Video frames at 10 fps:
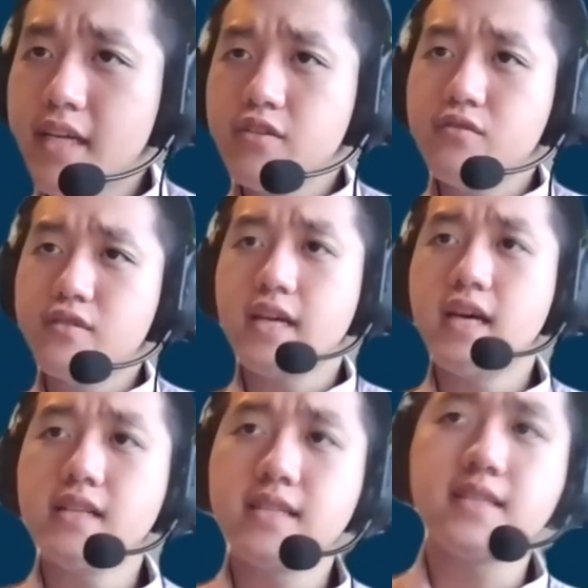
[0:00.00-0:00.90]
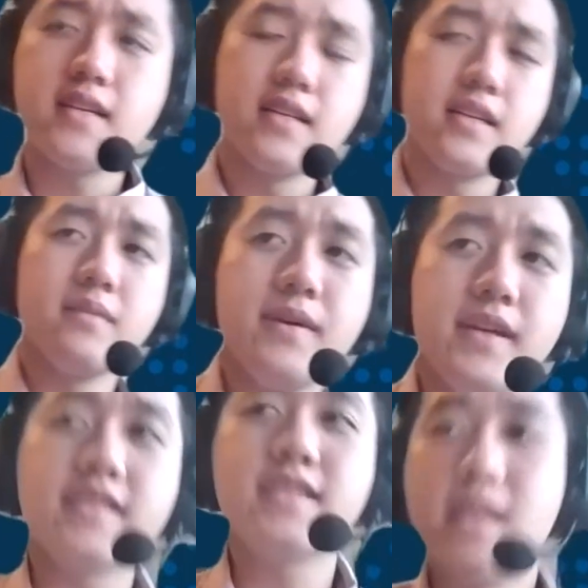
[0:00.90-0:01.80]
you tell us a little
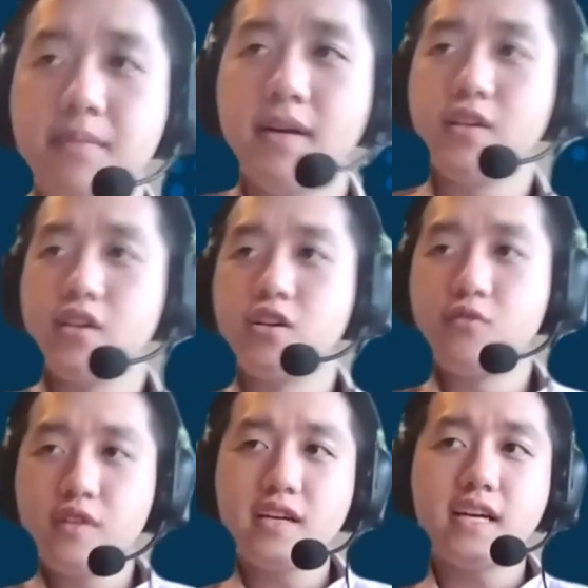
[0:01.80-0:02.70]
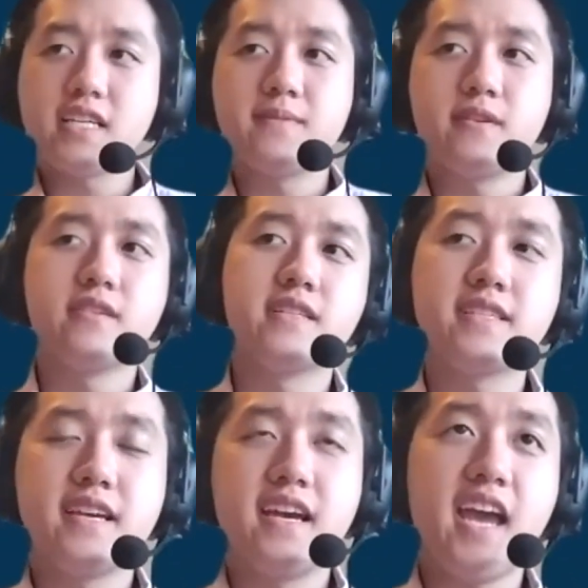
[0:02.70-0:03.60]
bit about your career experience
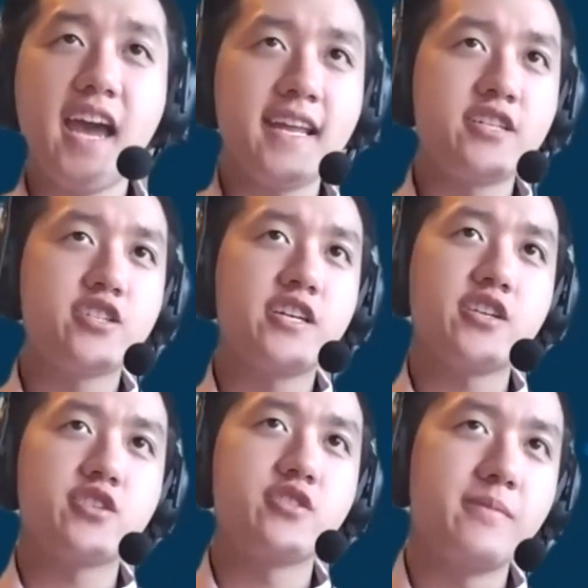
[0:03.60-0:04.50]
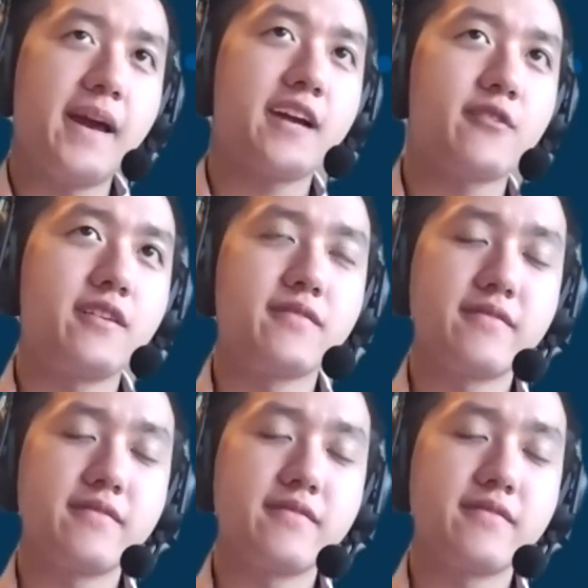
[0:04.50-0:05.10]
and educational background?